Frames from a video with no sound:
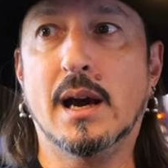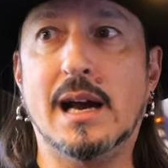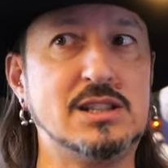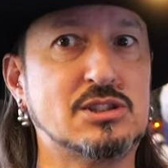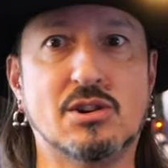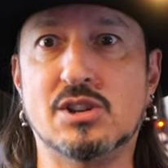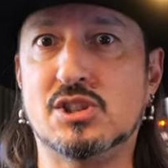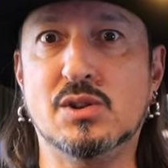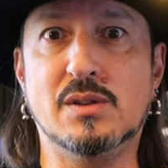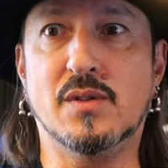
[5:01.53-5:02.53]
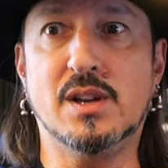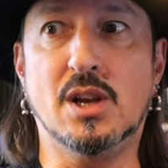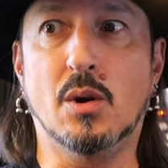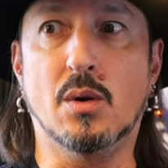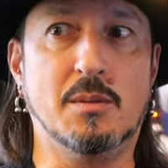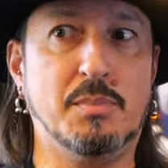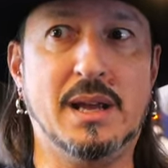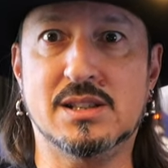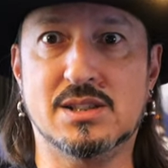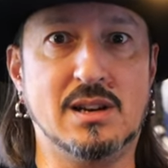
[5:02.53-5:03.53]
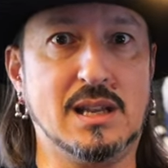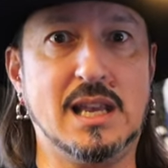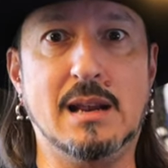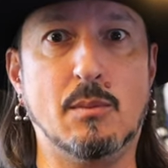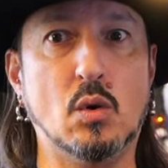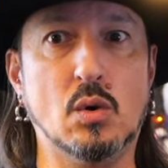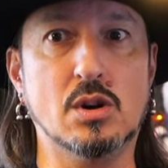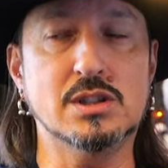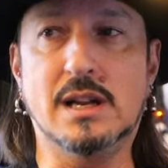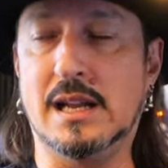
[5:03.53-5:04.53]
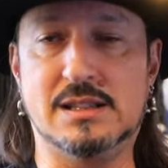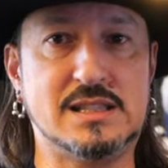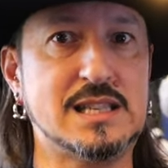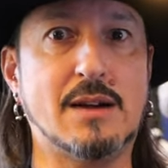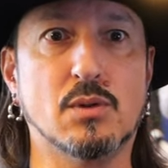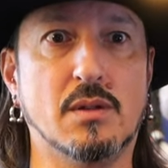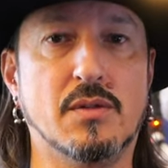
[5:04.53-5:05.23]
I started shooting video on Panasonic camcorders, and I had several